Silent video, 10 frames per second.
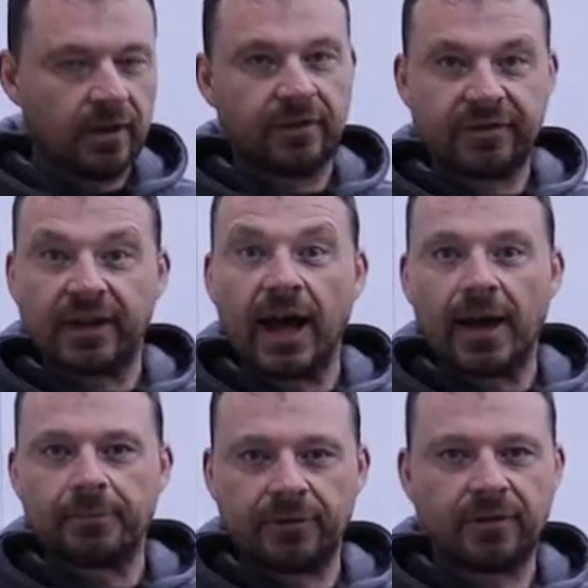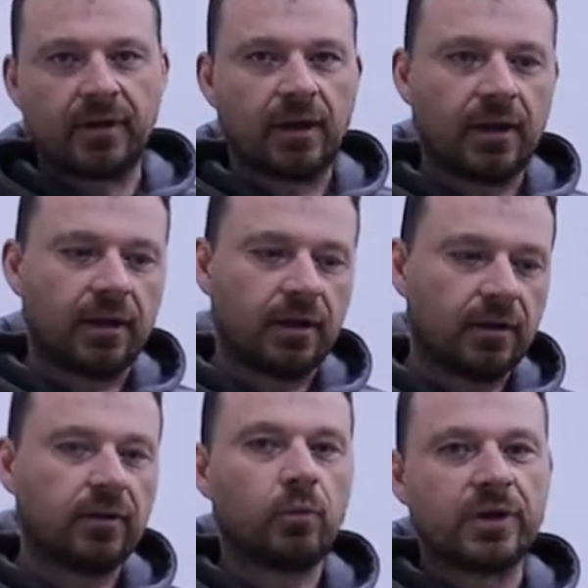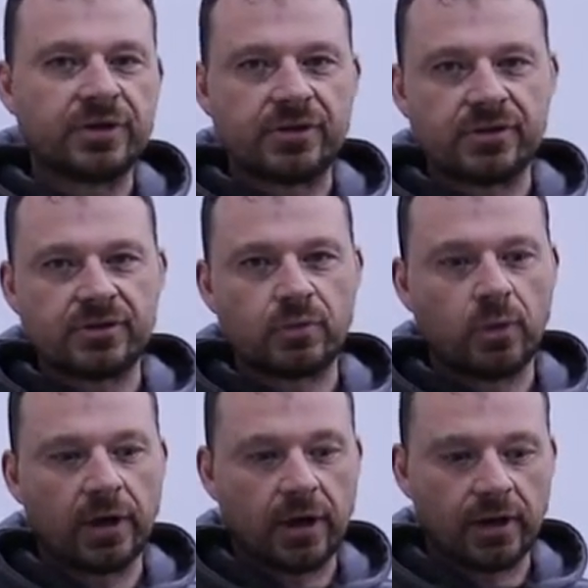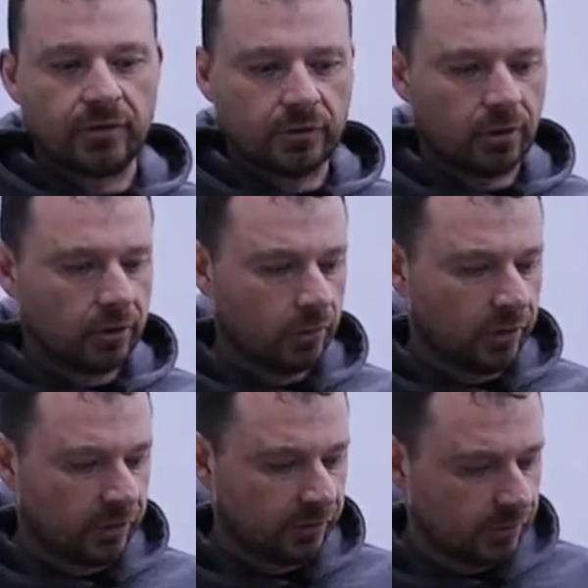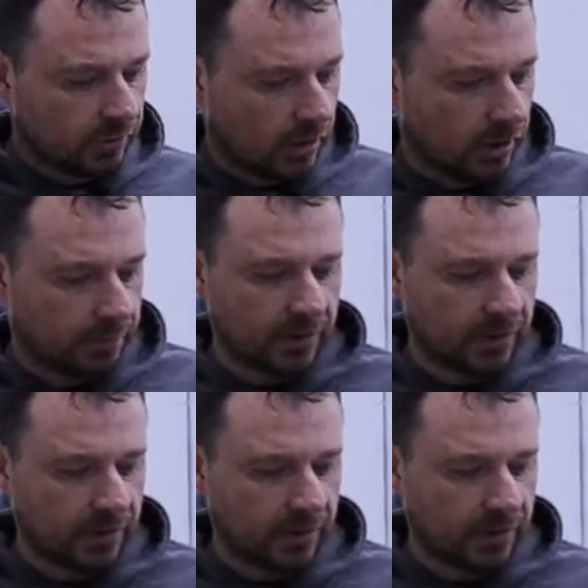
it stops, and which is what our controller will uh,